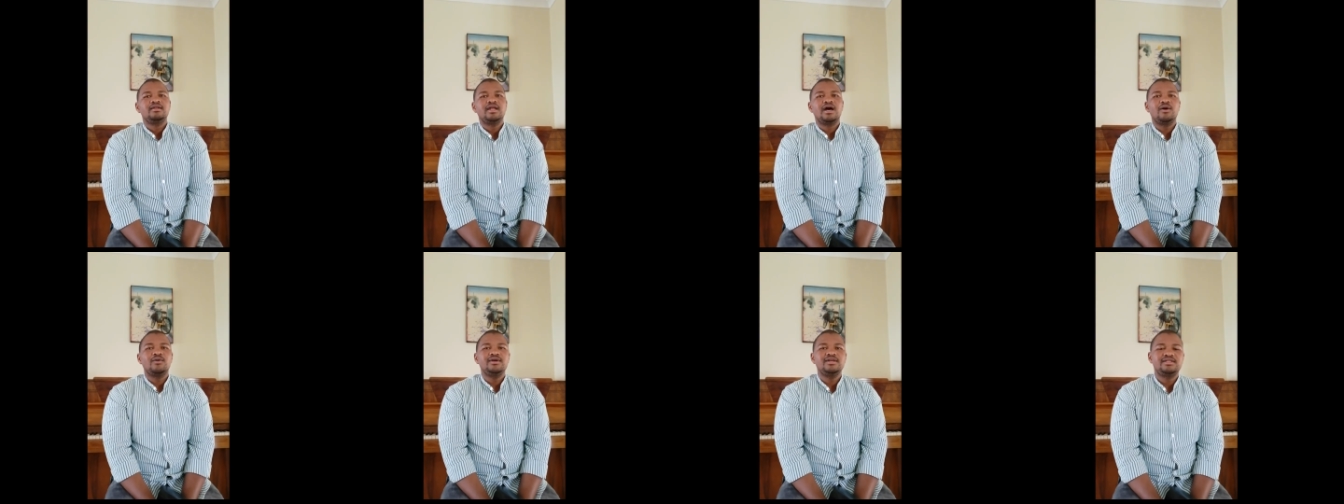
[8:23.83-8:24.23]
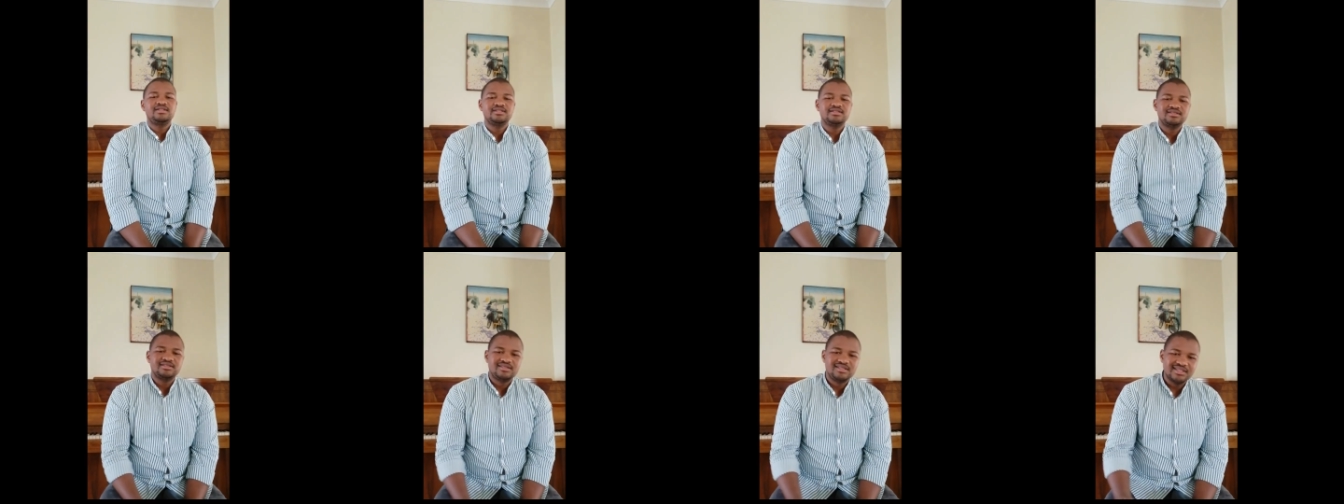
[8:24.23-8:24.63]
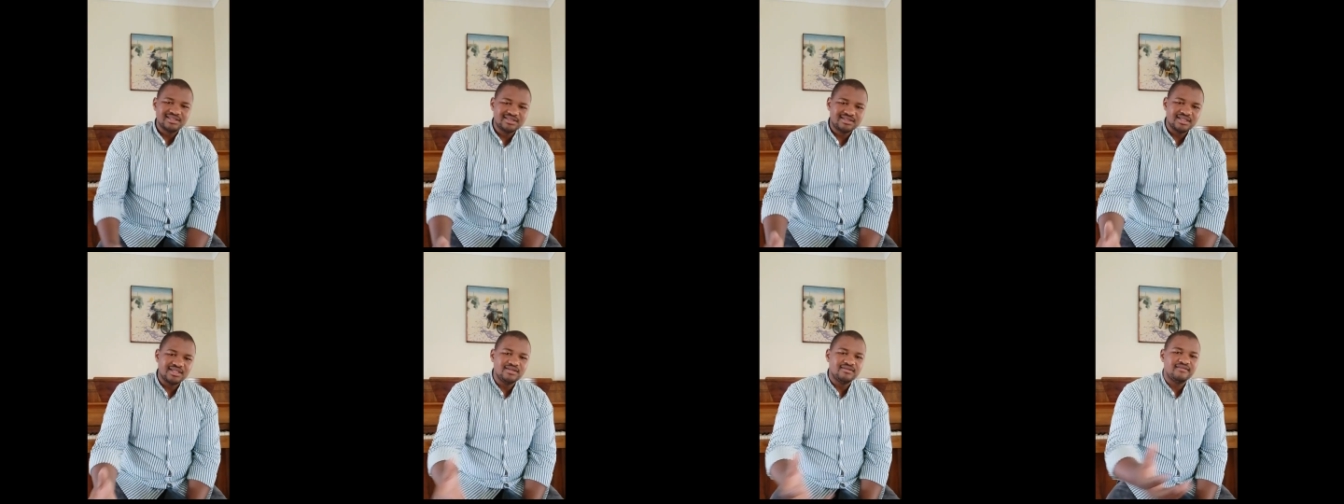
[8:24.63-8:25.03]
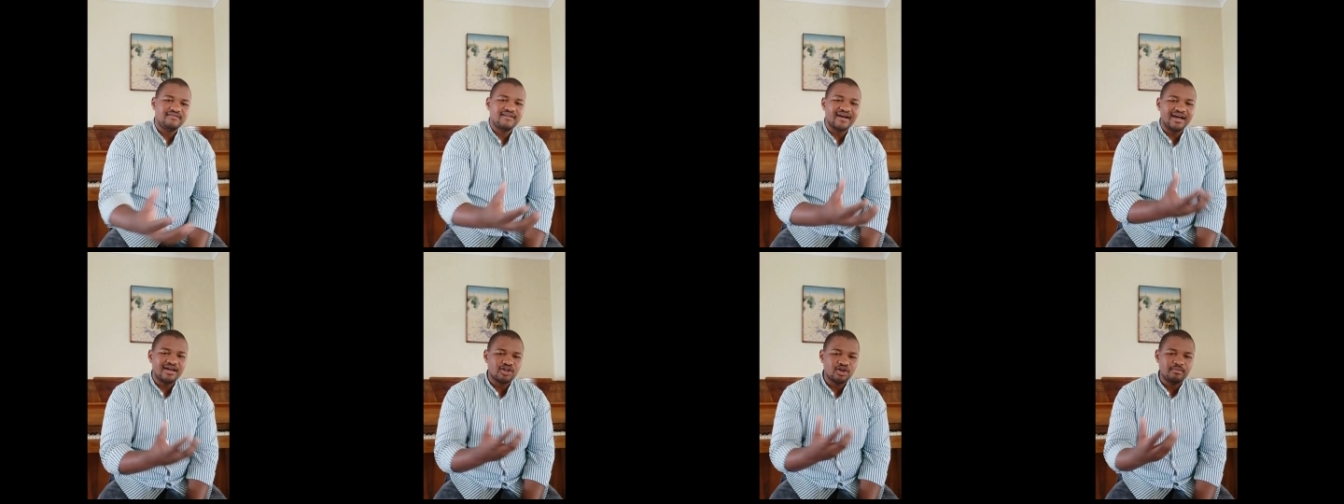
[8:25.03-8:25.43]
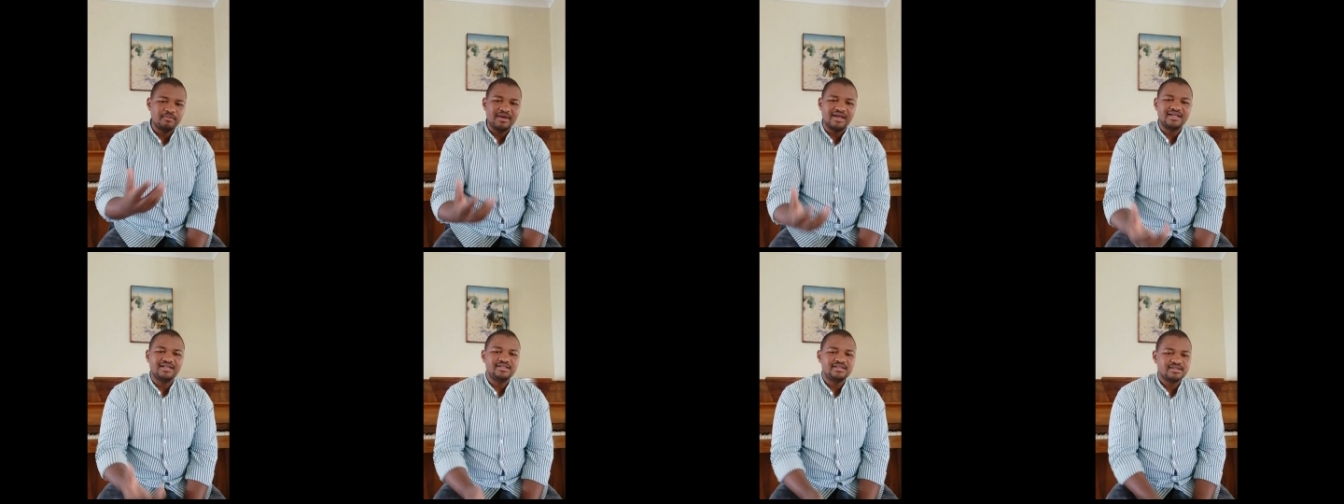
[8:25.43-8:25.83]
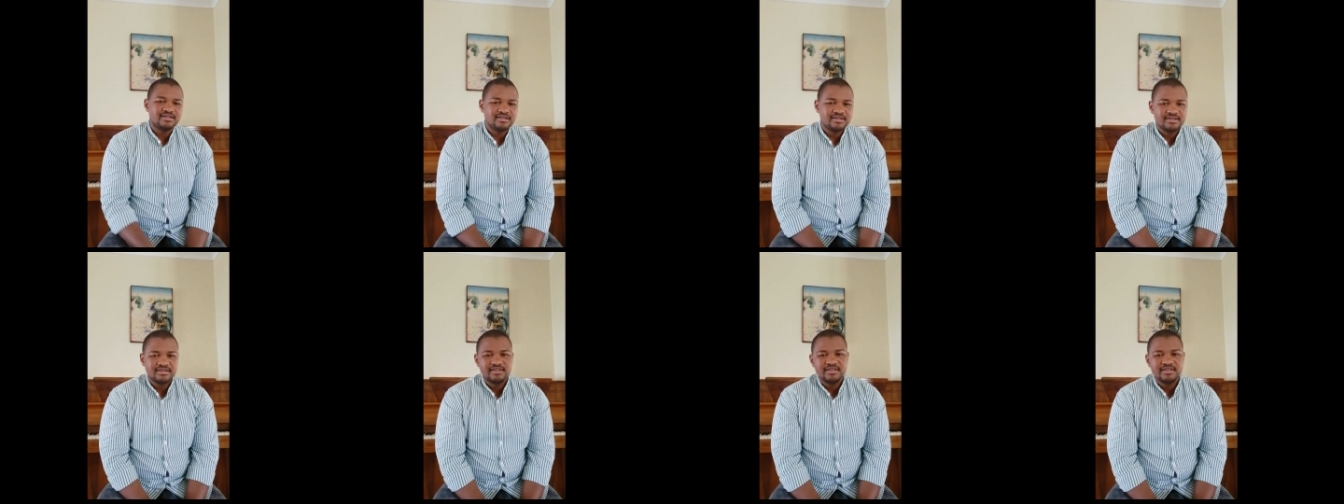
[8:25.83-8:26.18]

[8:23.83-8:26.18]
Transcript: Now, it is this environment